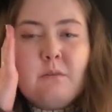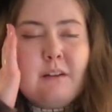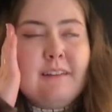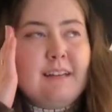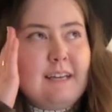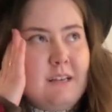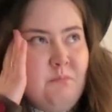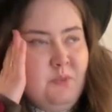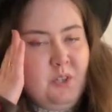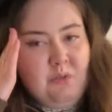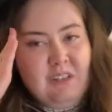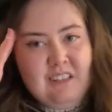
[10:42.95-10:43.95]
We're in that
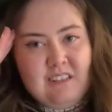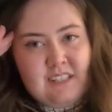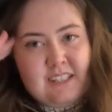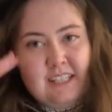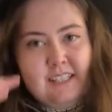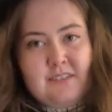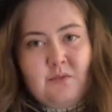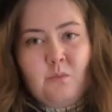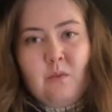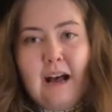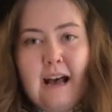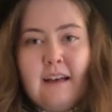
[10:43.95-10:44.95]
in-between season
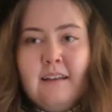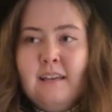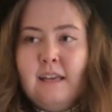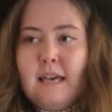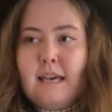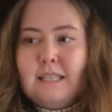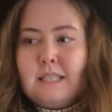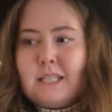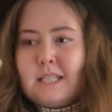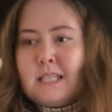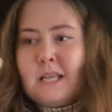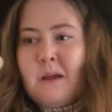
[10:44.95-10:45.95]
where
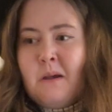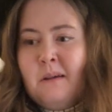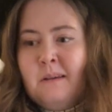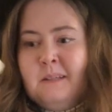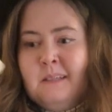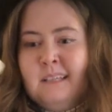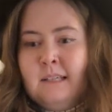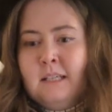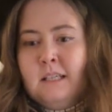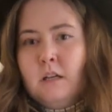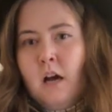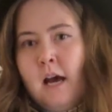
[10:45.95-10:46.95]
it's
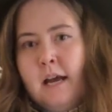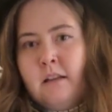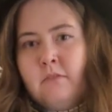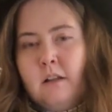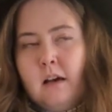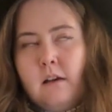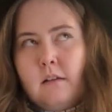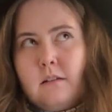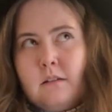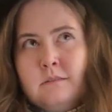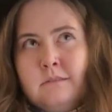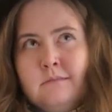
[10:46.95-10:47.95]
kind of
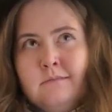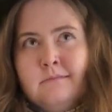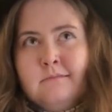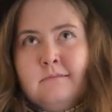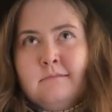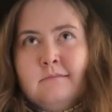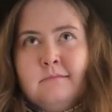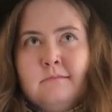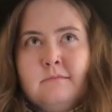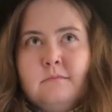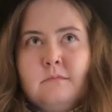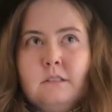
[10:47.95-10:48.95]
like
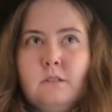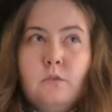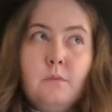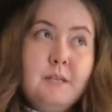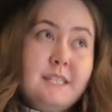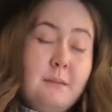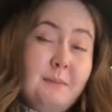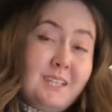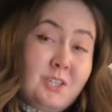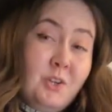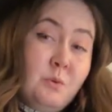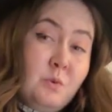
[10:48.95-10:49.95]
almost a bit
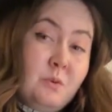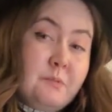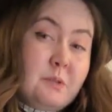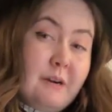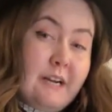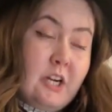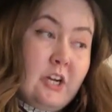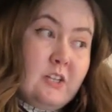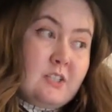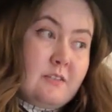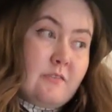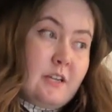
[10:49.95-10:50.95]
too warm to wear a
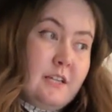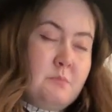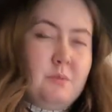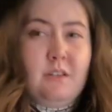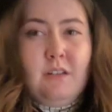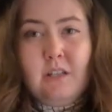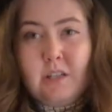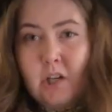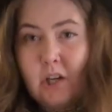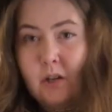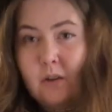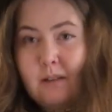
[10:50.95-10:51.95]
coat sometimes, but you need a
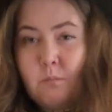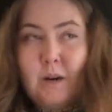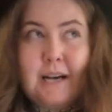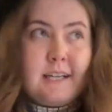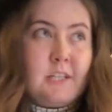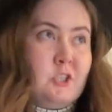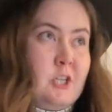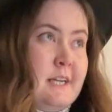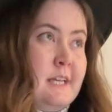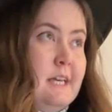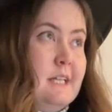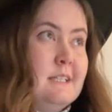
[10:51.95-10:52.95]
coat and wax
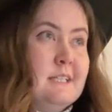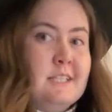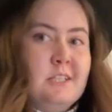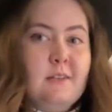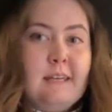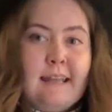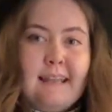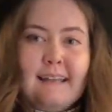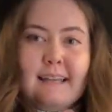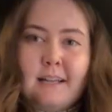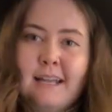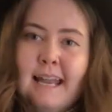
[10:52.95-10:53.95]
jackets. You get like
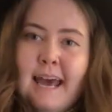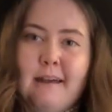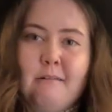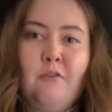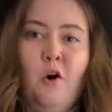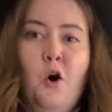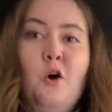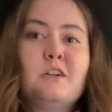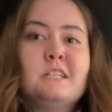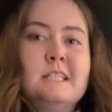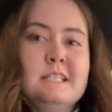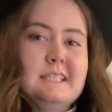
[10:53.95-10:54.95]
that layer of
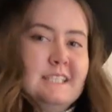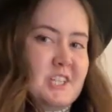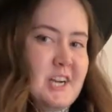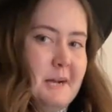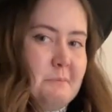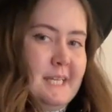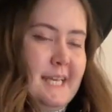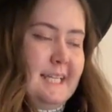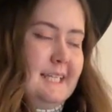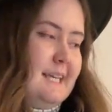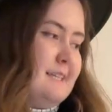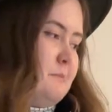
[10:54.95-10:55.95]
hot trapped in
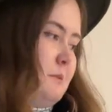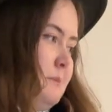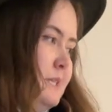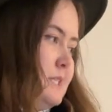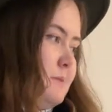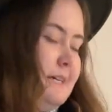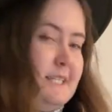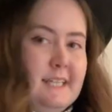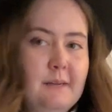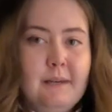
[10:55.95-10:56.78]
and end up a bit sweaty.